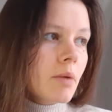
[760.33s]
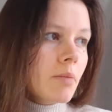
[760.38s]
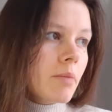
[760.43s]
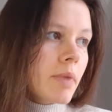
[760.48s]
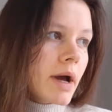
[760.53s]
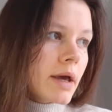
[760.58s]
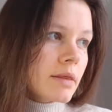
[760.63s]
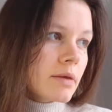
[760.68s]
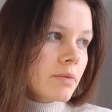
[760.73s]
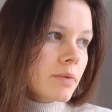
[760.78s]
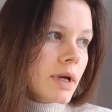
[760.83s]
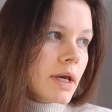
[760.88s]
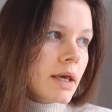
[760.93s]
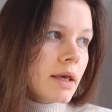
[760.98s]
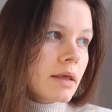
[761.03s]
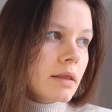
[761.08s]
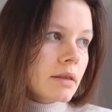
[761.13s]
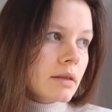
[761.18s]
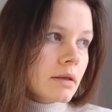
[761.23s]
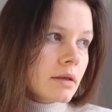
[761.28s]
By the
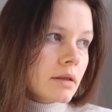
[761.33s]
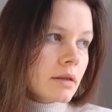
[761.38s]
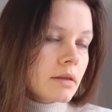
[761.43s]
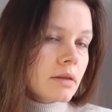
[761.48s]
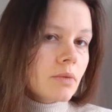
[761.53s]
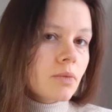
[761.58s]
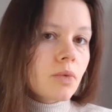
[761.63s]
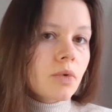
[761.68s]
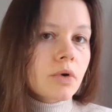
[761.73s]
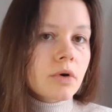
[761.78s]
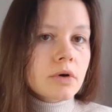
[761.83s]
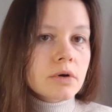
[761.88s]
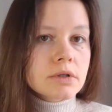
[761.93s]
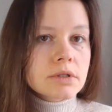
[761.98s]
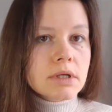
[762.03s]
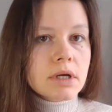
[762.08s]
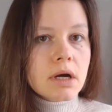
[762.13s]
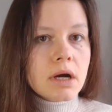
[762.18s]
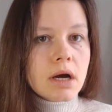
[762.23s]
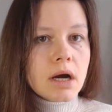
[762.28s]
way, uh, the word